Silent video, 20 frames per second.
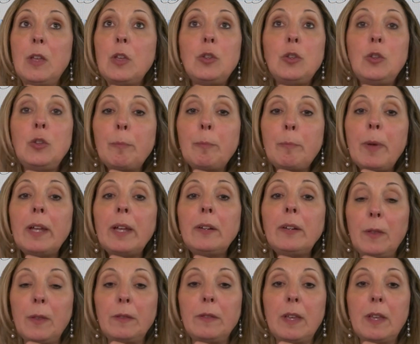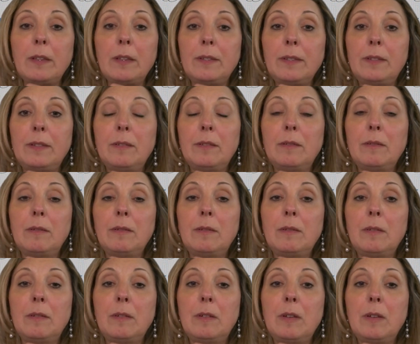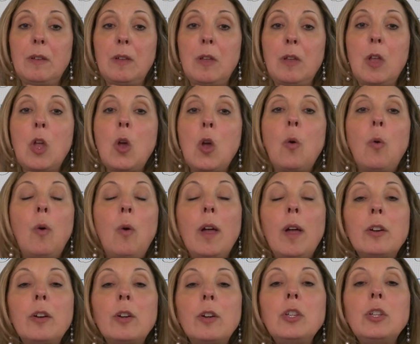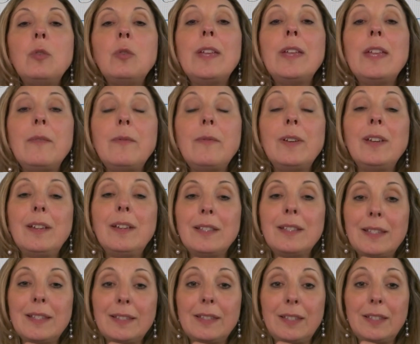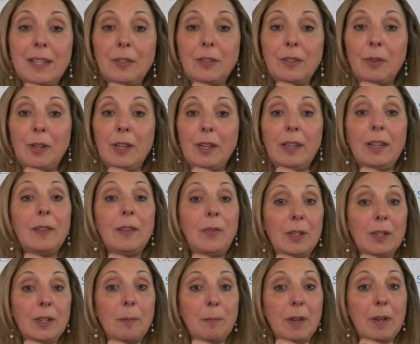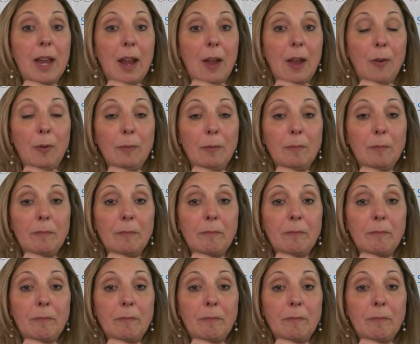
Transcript: You're better than this. Why are you even considering giving up now?